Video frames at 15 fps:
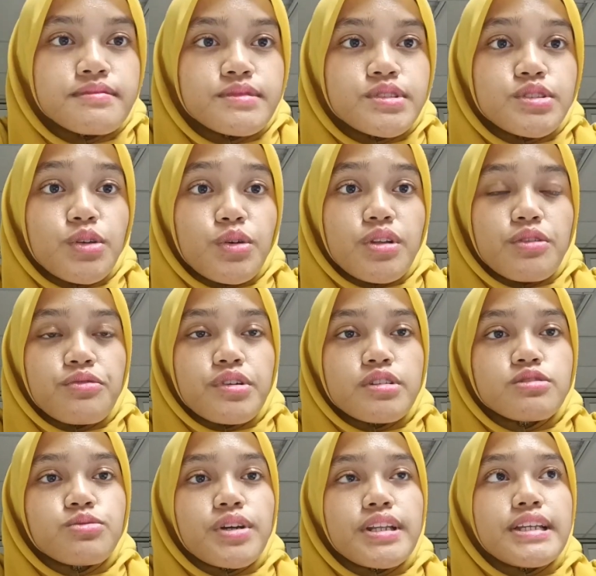So the
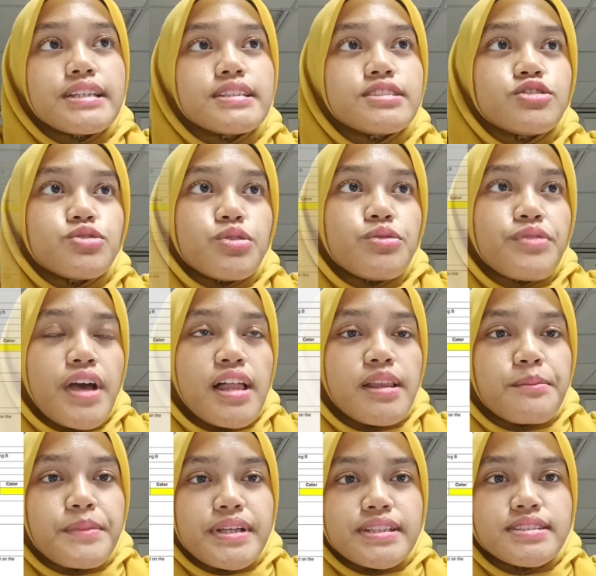first one is roof
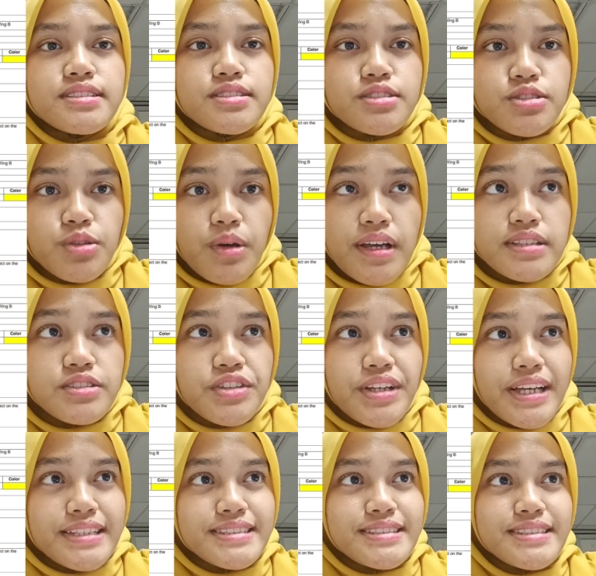elements. So as you
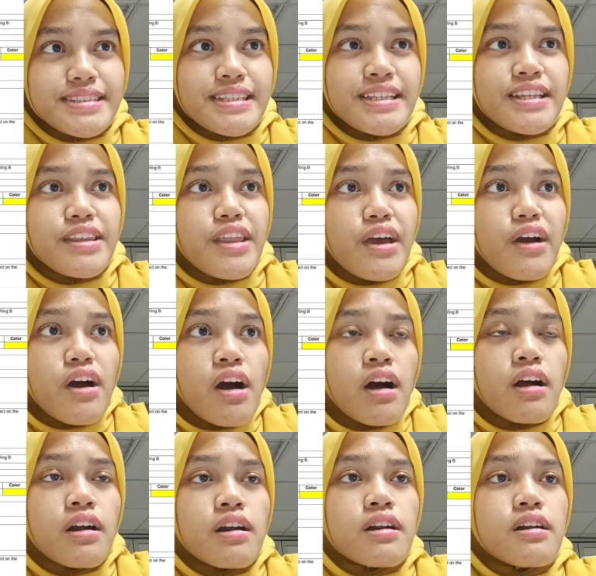can see, there
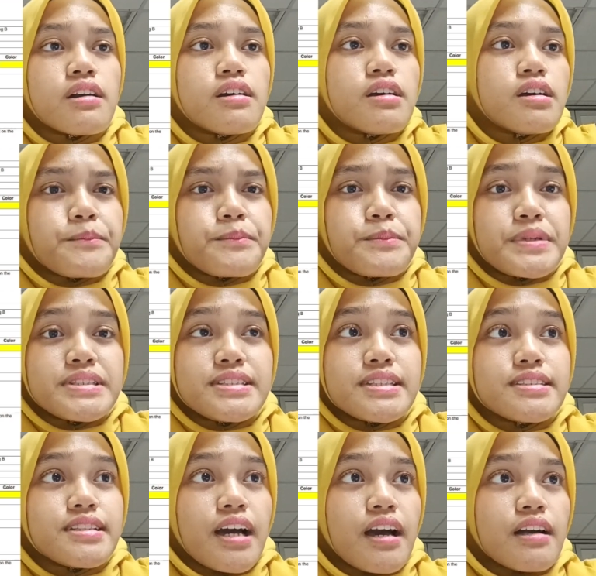are
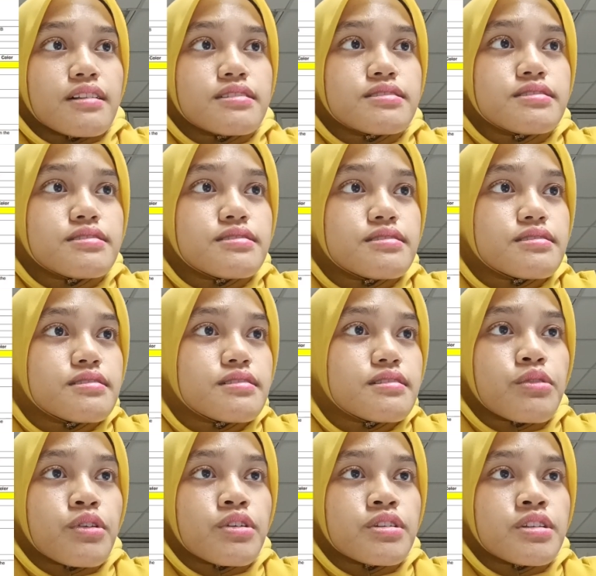missing tiles
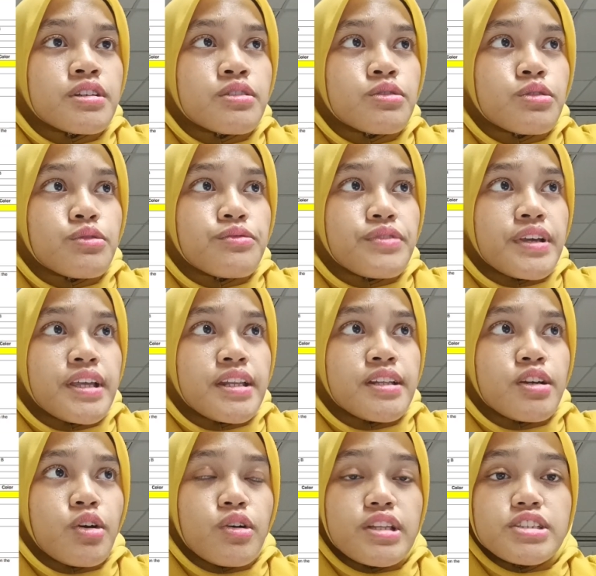for the roof
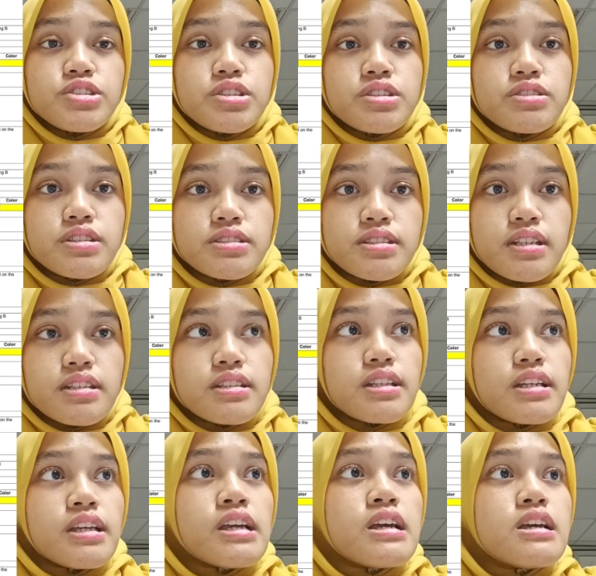in College Indra
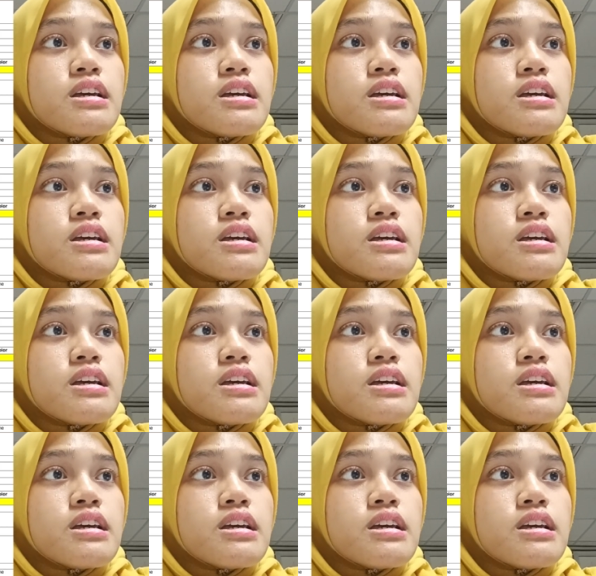Sakti.